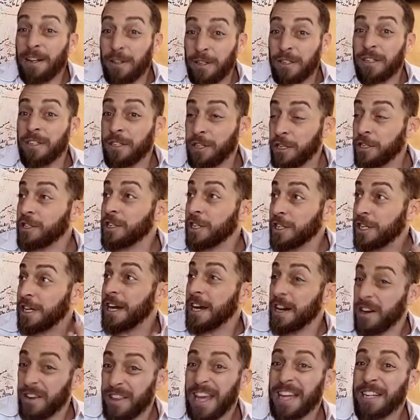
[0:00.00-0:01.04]
that did, did
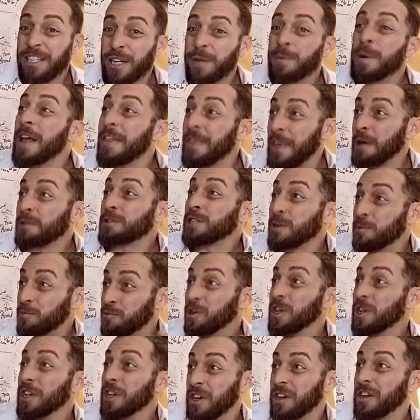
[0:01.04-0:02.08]
you hear that, Jim? That was
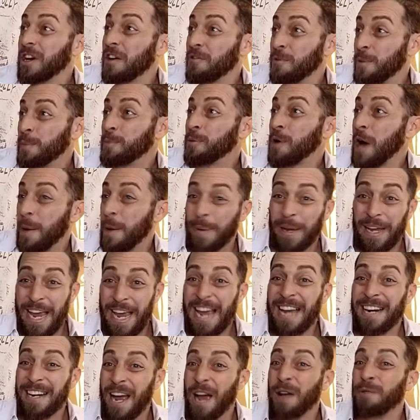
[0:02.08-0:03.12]
some really good government
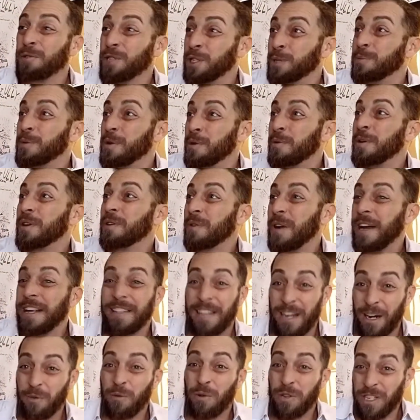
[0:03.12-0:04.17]
propaganda I was spewing right
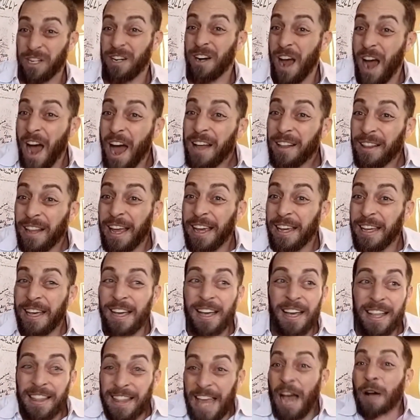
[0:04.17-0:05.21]
there, was it not? Like
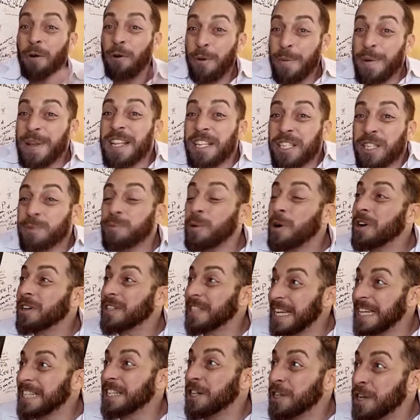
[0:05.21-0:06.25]
that would have been the
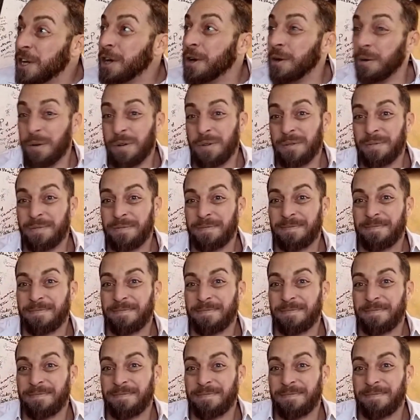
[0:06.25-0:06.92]
smart thing to do.